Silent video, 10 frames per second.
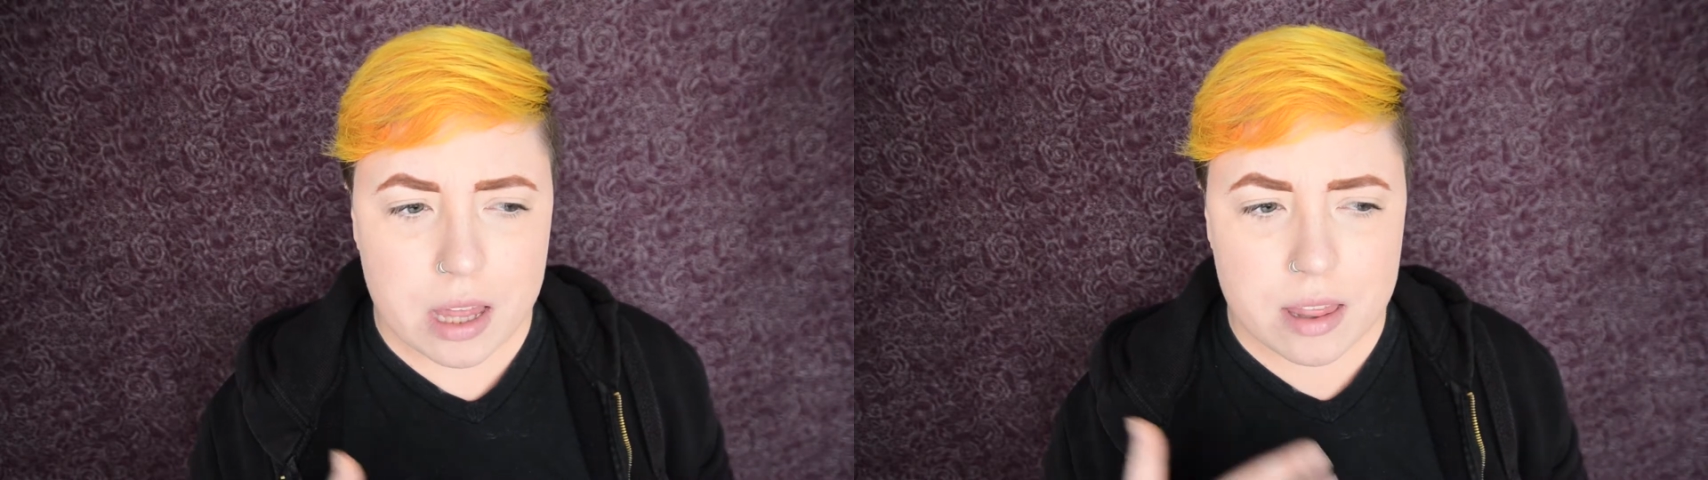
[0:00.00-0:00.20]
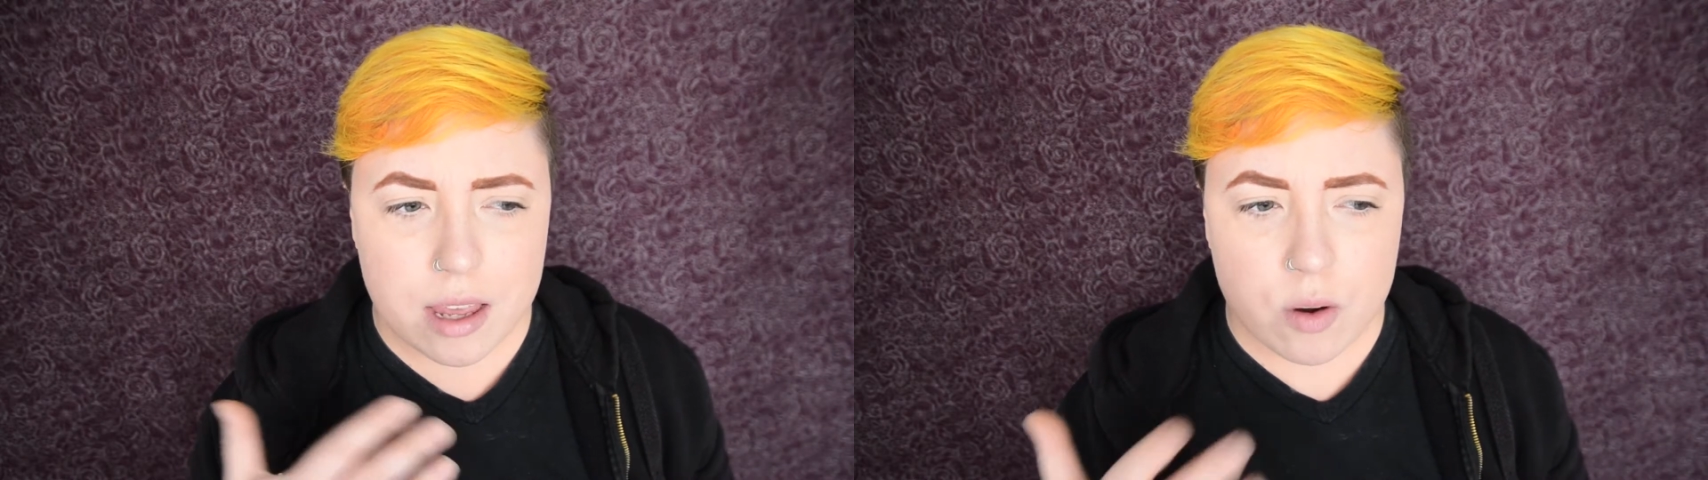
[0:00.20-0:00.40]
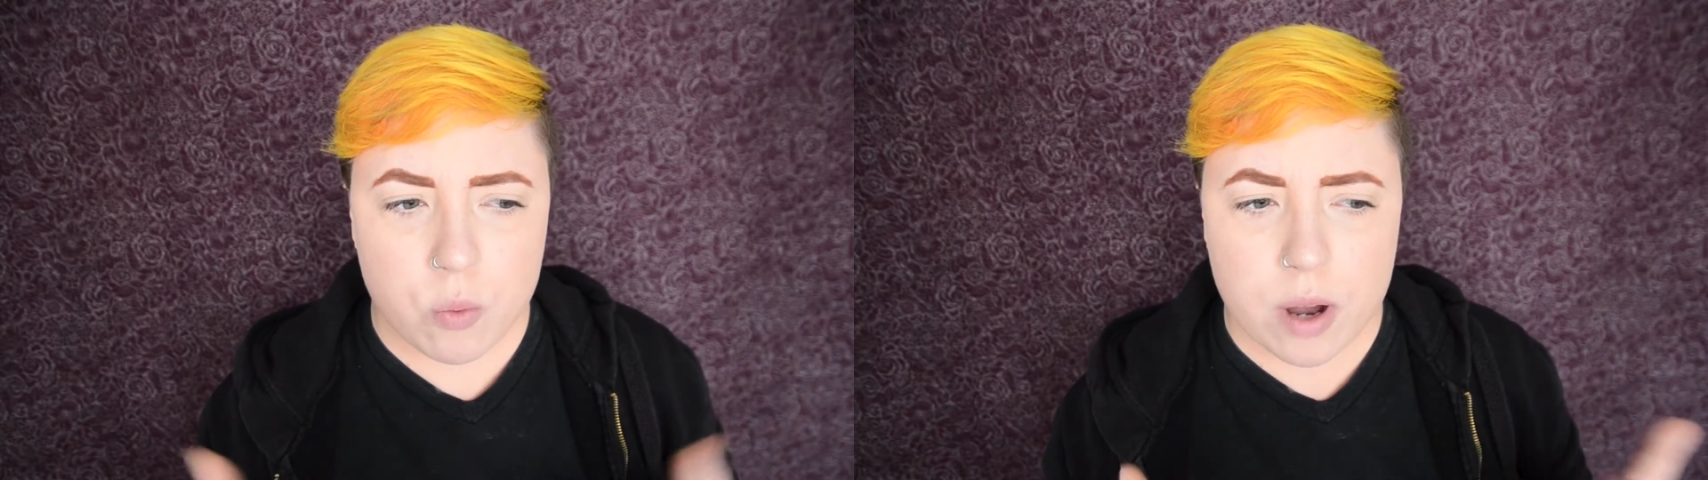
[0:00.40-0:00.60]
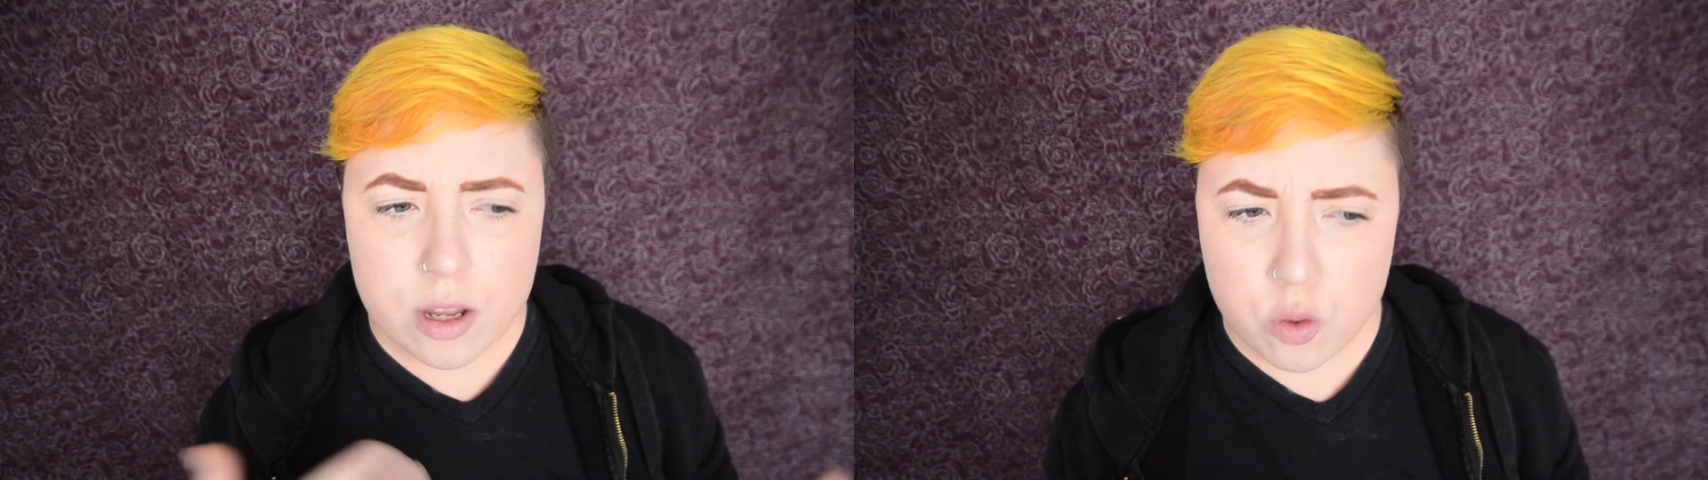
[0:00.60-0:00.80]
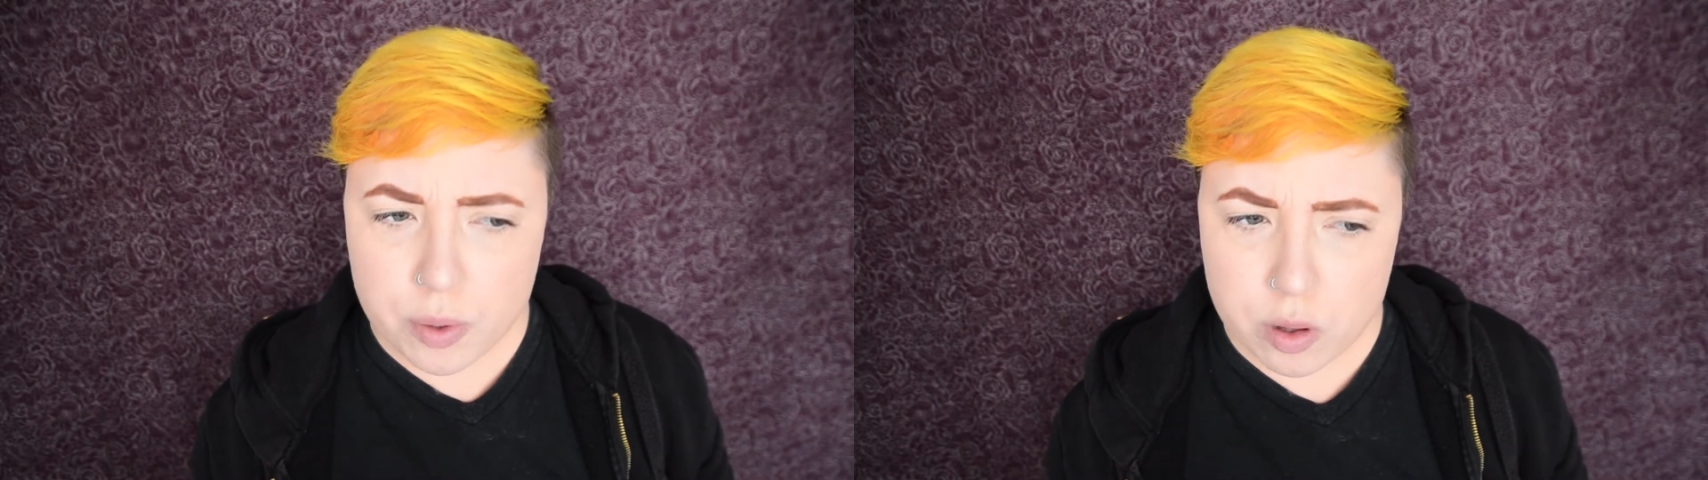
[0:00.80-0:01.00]
then why
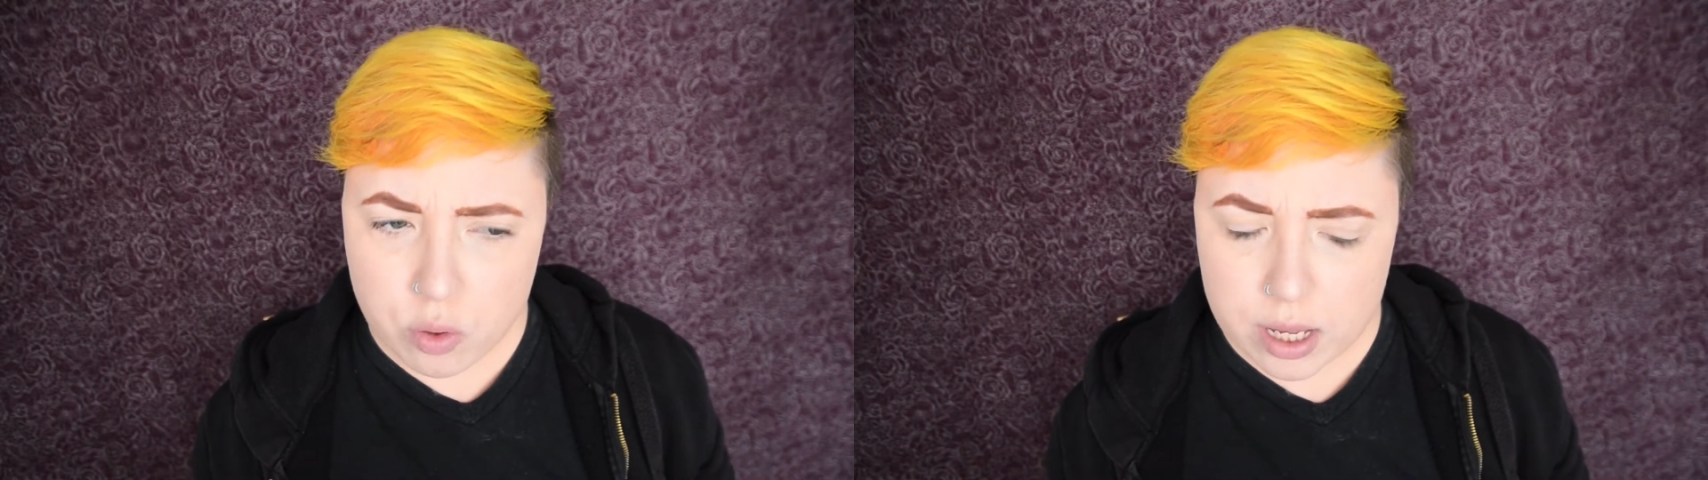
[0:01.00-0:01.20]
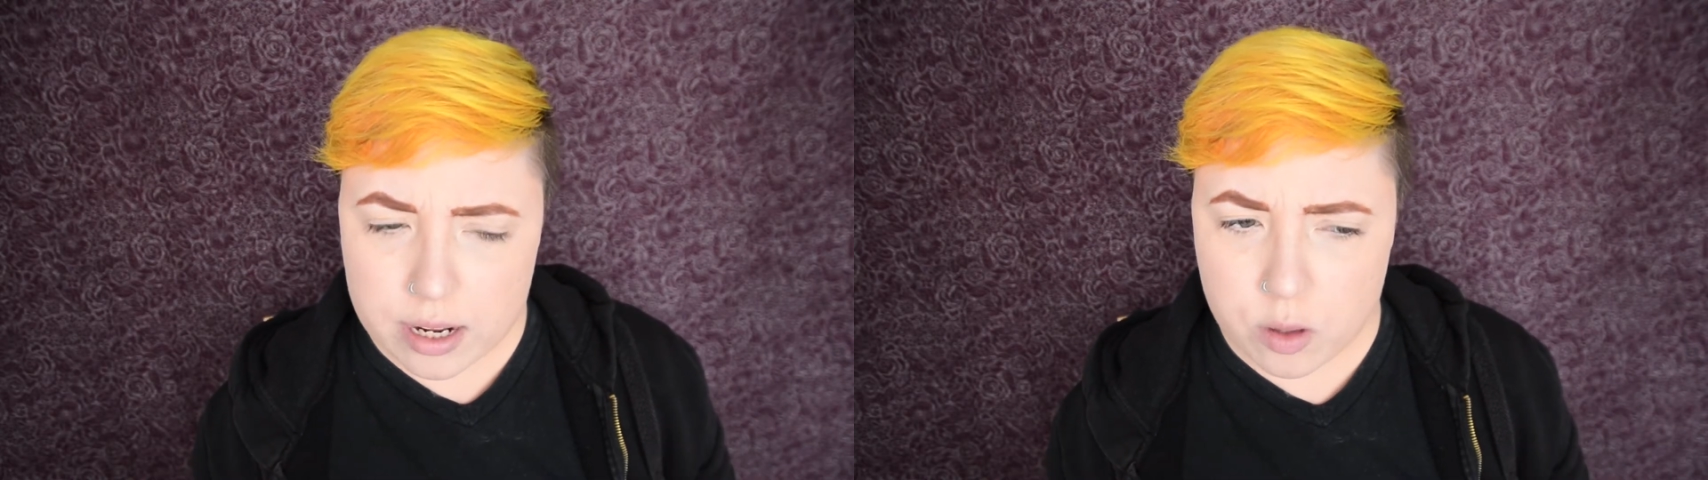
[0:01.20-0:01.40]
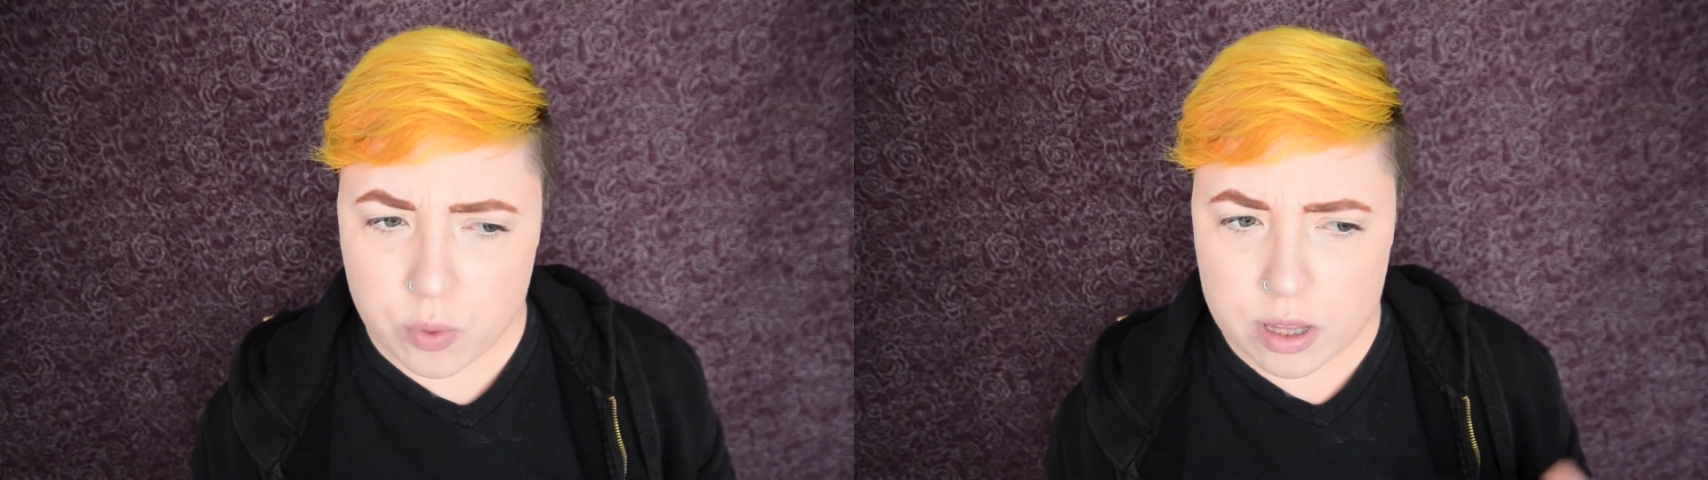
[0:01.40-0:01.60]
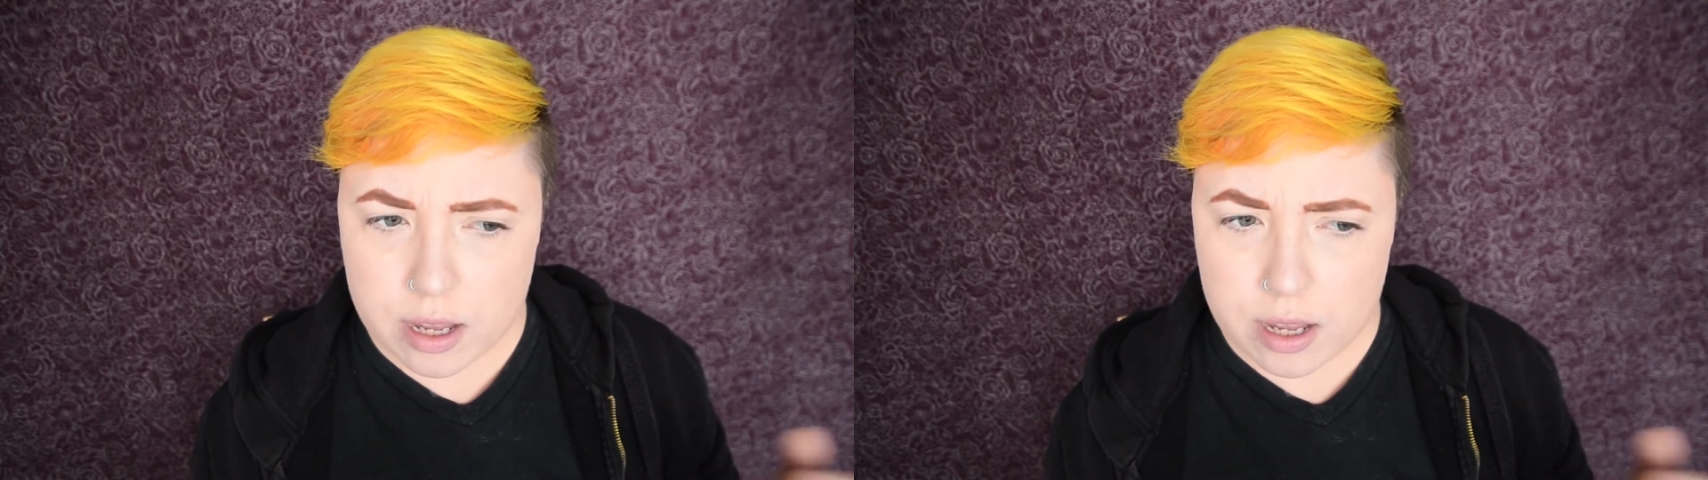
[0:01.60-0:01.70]
do we look at it when